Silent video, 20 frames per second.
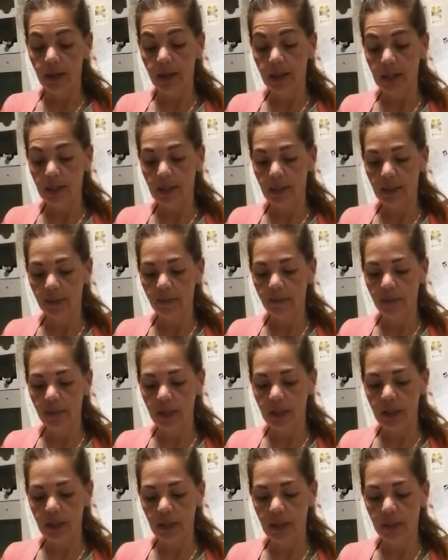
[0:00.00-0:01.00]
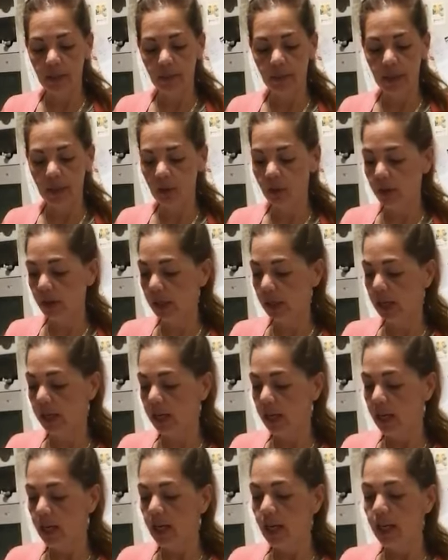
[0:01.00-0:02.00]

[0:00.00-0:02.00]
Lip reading: as I'm finding it a bit tricky.